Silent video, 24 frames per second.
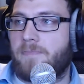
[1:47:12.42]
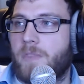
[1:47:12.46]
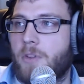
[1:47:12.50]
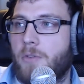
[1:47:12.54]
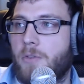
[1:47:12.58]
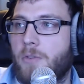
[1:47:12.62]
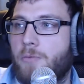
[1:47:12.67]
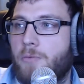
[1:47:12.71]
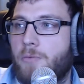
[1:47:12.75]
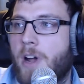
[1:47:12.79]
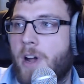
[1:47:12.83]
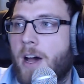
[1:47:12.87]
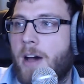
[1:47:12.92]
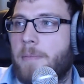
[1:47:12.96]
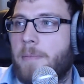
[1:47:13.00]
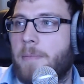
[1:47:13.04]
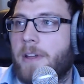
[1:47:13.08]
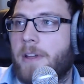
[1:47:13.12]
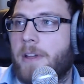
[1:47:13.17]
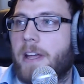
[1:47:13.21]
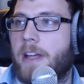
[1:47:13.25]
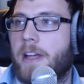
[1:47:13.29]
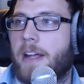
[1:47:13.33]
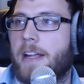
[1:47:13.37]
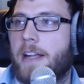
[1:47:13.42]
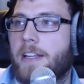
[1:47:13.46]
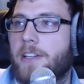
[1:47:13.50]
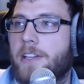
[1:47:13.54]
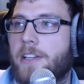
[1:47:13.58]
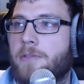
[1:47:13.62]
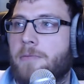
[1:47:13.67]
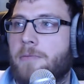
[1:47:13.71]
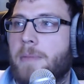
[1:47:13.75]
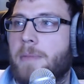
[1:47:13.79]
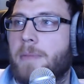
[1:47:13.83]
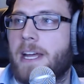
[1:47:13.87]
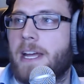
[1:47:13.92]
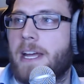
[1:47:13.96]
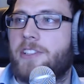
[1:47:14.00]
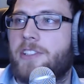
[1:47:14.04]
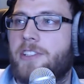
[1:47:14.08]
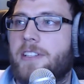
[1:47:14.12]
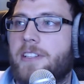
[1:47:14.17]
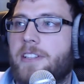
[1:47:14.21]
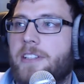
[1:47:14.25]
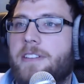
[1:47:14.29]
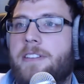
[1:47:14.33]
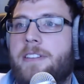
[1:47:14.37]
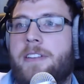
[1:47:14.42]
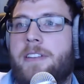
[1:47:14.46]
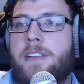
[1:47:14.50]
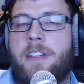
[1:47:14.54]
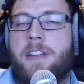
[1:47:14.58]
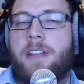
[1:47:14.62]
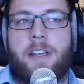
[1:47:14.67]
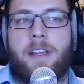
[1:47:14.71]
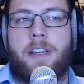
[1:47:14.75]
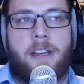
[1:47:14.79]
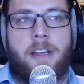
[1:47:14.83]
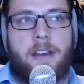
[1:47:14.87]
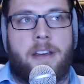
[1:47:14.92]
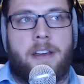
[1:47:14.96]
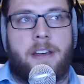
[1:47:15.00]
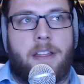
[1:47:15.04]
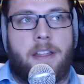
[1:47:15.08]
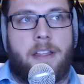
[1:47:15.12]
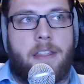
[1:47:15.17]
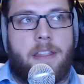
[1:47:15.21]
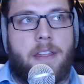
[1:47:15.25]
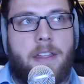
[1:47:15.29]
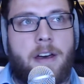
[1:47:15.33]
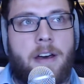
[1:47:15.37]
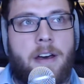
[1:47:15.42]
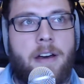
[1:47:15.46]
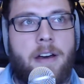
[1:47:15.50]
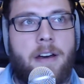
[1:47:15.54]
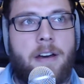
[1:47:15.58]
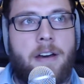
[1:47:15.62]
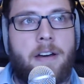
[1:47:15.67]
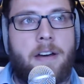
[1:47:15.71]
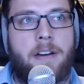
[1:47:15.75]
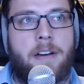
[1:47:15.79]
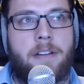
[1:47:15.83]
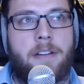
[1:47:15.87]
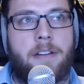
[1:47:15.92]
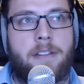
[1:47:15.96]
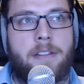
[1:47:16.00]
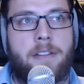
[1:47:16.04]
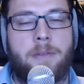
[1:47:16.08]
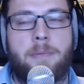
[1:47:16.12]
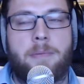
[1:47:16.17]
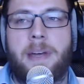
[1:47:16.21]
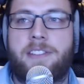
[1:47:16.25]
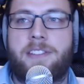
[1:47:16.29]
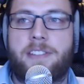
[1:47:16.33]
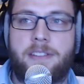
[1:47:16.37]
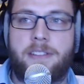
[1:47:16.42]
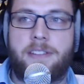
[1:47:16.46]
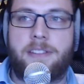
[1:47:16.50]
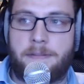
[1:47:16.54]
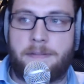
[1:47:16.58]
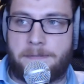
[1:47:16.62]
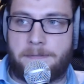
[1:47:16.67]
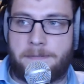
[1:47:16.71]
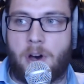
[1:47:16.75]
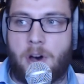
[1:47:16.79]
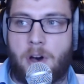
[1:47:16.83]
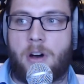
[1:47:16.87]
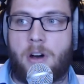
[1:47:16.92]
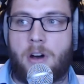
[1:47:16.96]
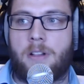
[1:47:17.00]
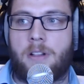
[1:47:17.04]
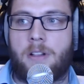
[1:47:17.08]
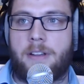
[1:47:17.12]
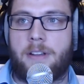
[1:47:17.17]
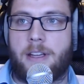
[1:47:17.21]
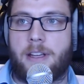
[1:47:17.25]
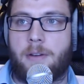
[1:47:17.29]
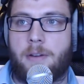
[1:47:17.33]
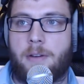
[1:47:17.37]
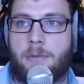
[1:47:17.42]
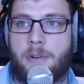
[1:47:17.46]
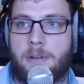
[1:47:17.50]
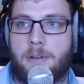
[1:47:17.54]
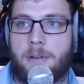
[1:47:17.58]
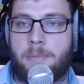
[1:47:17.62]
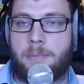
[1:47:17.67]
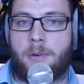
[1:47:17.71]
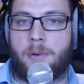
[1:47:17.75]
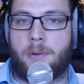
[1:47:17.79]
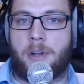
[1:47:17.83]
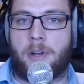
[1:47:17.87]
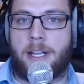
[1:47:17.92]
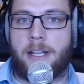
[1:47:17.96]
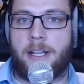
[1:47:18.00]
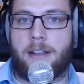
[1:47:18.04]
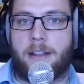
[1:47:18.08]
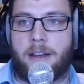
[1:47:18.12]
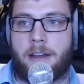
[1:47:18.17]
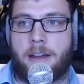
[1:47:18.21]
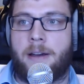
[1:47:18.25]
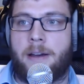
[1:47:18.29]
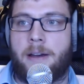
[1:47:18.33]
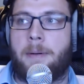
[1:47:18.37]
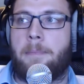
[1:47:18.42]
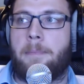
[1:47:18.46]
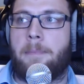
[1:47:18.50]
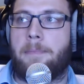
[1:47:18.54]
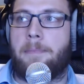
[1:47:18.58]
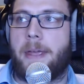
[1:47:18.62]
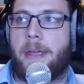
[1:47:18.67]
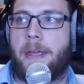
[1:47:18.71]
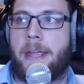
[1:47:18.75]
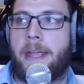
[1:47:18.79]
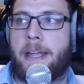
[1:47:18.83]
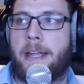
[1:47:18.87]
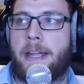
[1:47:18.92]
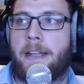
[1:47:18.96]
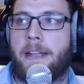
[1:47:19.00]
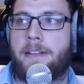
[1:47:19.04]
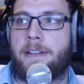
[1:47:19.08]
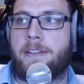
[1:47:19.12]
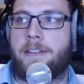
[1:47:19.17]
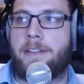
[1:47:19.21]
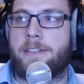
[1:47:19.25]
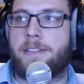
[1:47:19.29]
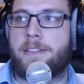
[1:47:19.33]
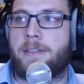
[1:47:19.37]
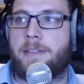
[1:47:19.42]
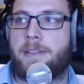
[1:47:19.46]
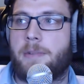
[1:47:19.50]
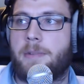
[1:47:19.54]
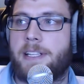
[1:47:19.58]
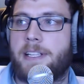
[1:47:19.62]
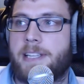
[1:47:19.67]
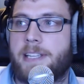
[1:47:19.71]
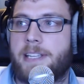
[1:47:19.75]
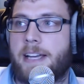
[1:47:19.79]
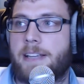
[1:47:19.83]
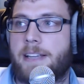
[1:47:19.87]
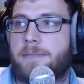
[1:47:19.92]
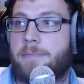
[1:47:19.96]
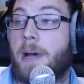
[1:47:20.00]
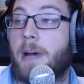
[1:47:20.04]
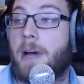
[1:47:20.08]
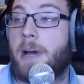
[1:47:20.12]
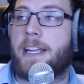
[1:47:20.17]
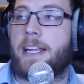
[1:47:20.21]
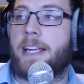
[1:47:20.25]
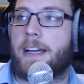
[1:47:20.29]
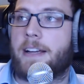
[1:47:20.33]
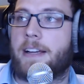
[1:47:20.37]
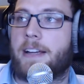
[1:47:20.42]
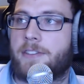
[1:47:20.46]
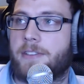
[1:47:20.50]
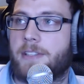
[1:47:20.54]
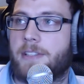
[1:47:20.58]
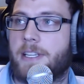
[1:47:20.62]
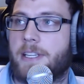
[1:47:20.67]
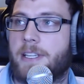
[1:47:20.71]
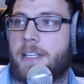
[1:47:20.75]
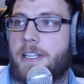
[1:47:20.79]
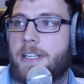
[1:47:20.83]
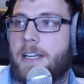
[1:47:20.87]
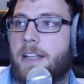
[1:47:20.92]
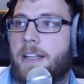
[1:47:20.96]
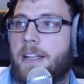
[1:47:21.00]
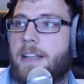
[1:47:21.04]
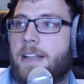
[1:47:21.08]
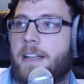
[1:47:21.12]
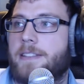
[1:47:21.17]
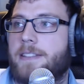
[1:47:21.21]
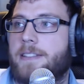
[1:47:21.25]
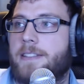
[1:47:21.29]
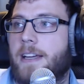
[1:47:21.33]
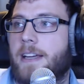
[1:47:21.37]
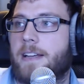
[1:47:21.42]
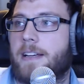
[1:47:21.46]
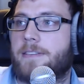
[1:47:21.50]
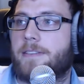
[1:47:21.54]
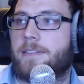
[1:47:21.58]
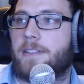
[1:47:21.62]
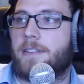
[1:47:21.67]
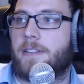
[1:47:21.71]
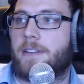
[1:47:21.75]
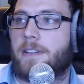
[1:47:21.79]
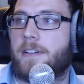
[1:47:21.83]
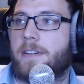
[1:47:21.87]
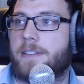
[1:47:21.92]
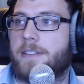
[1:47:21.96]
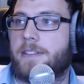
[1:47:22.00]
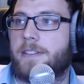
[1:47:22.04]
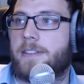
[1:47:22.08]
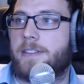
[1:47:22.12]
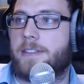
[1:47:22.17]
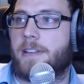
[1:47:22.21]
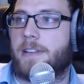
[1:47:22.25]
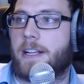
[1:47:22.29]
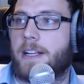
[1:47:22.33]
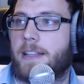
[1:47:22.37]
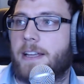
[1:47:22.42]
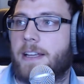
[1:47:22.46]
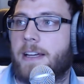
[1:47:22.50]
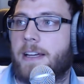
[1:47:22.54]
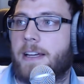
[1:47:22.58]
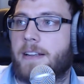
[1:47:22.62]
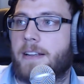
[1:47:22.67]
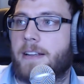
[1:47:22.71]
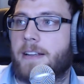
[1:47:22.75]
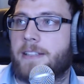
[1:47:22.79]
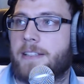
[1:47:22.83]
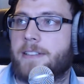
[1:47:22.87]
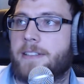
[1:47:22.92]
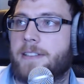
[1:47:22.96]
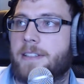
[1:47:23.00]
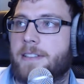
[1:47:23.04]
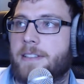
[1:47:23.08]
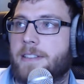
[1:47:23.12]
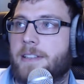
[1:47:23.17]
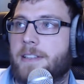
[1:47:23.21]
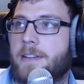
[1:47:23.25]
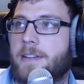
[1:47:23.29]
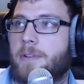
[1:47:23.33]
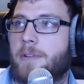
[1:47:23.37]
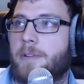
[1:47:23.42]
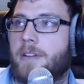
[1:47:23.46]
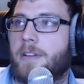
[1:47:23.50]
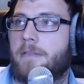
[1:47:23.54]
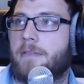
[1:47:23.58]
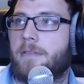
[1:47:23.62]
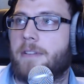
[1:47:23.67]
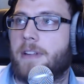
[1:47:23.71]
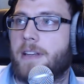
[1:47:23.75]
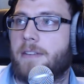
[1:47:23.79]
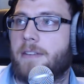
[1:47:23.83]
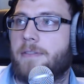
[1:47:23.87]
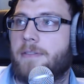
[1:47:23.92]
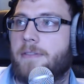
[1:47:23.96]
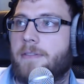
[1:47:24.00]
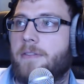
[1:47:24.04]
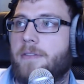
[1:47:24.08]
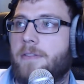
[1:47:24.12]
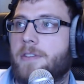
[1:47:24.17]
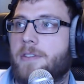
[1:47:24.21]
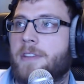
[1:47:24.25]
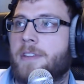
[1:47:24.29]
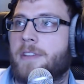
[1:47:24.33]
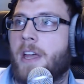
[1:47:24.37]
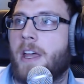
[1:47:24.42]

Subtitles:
Rob, you mentioned the fall at one point, and someone has asked, Mike actually again has asked, I'll go ahead and select that in case it does anyone any favors.